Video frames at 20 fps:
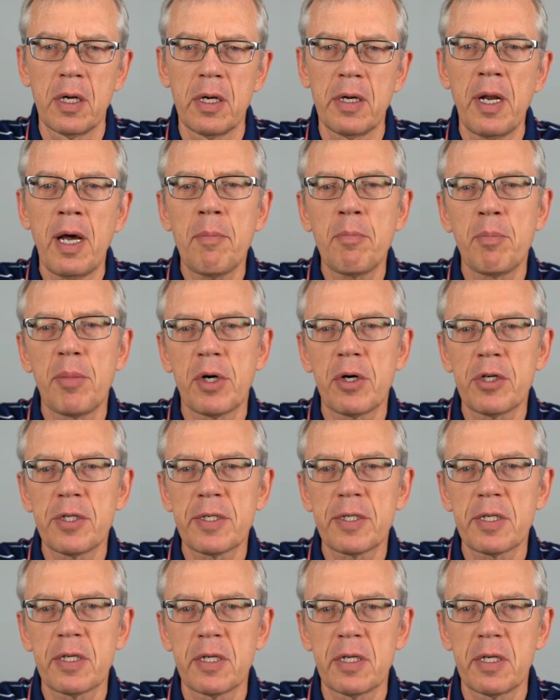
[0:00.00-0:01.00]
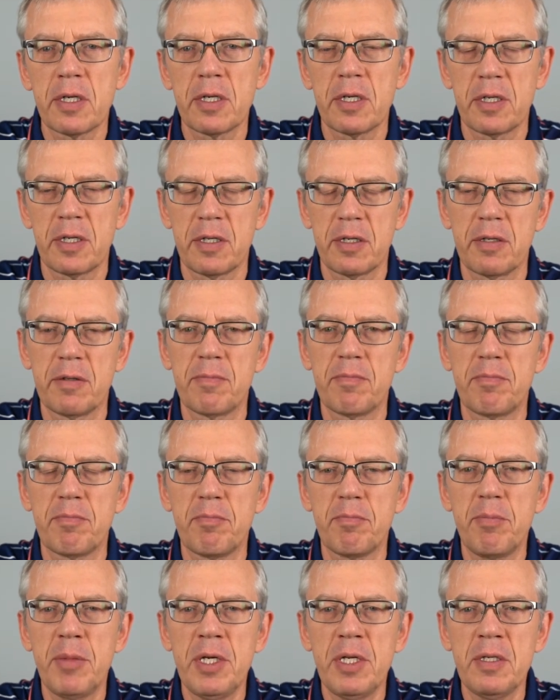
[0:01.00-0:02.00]
Numbers
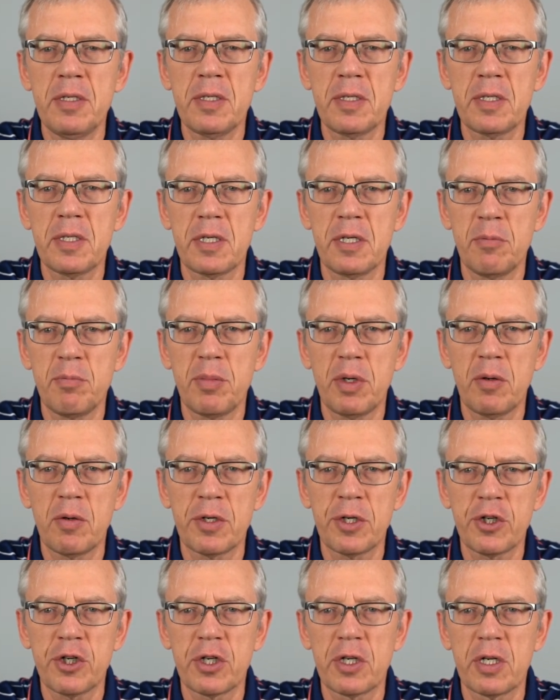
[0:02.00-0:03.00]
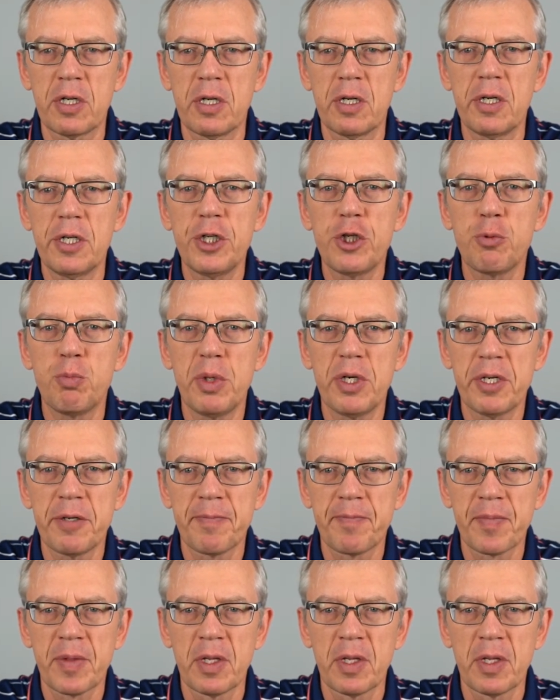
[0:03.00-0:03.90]
means in Polish liczby.